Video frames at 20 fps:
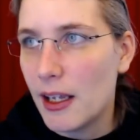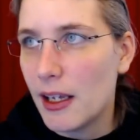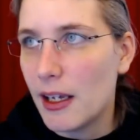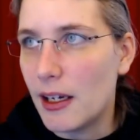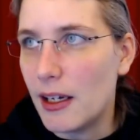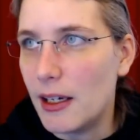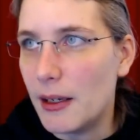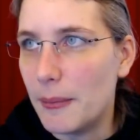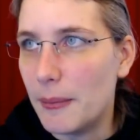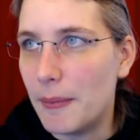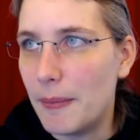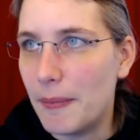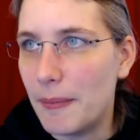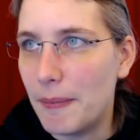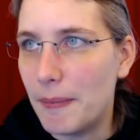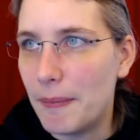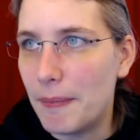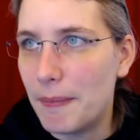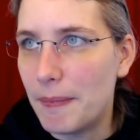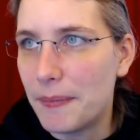
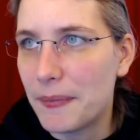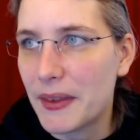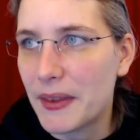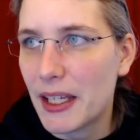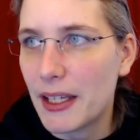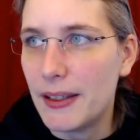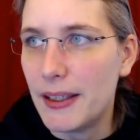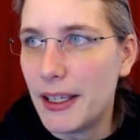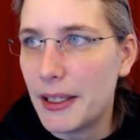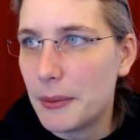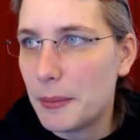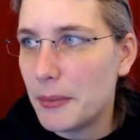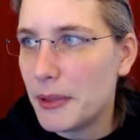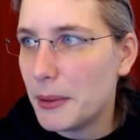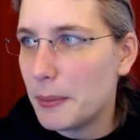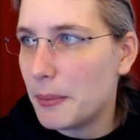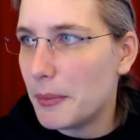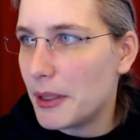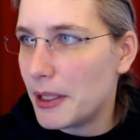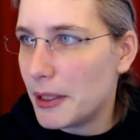Um, let me
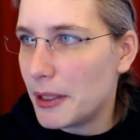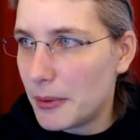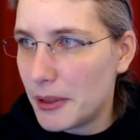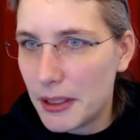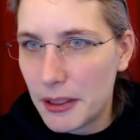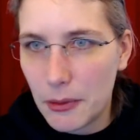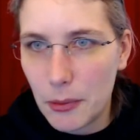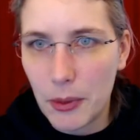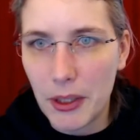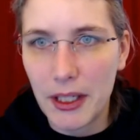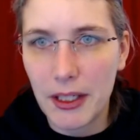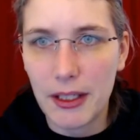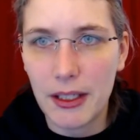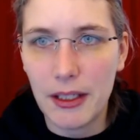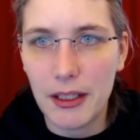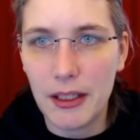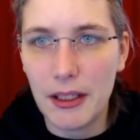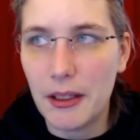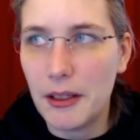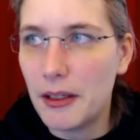maybe
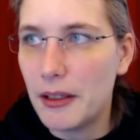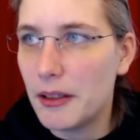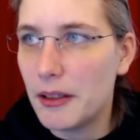quickly